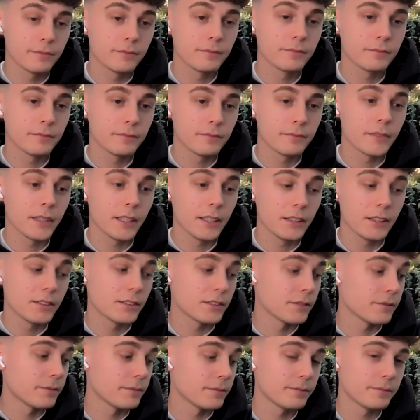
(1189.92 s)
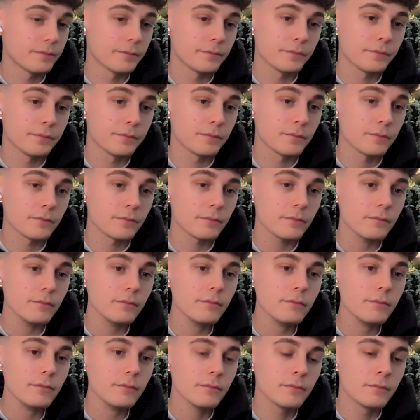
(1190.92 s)
And some people might challenge, well, it's not
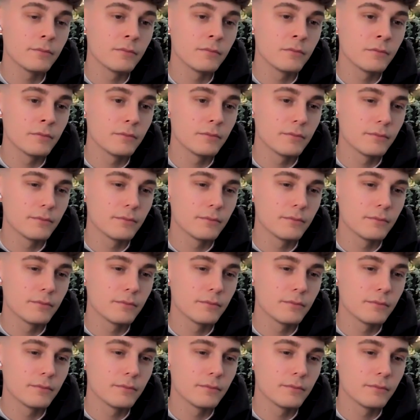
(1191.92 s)
actually, because